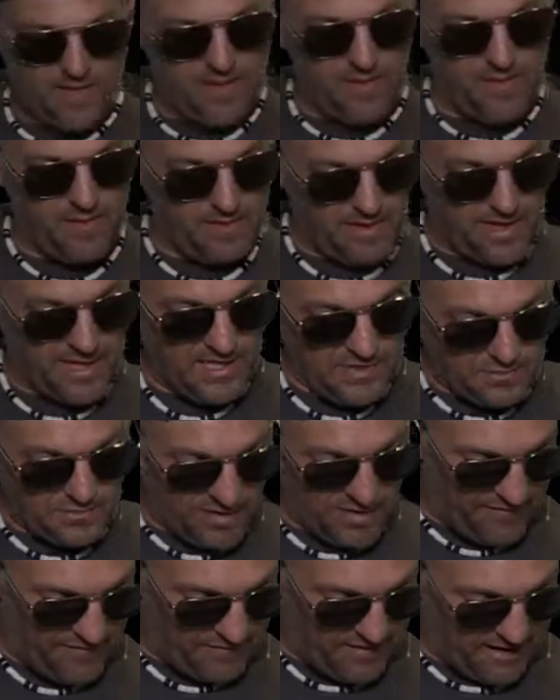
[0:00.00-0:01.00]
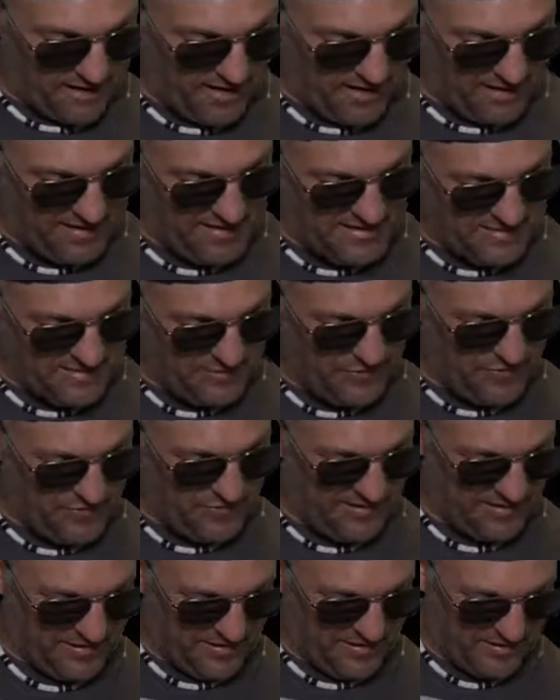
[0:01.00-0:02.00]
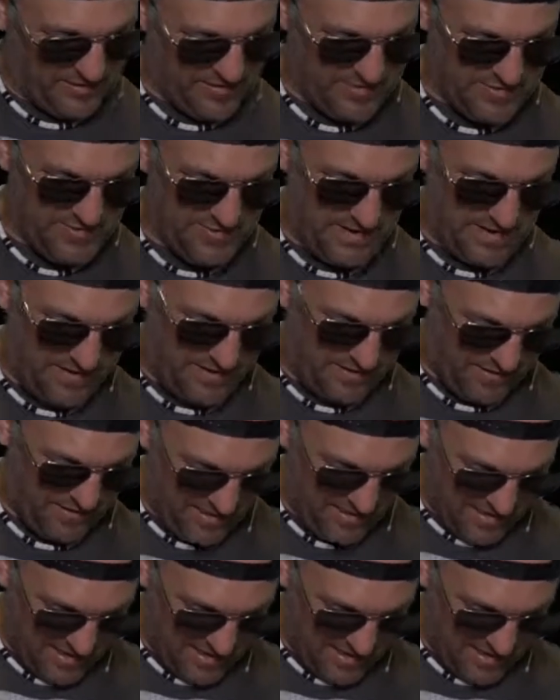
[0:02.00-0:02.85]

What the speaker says: then the last one I've got is a really cool one as well.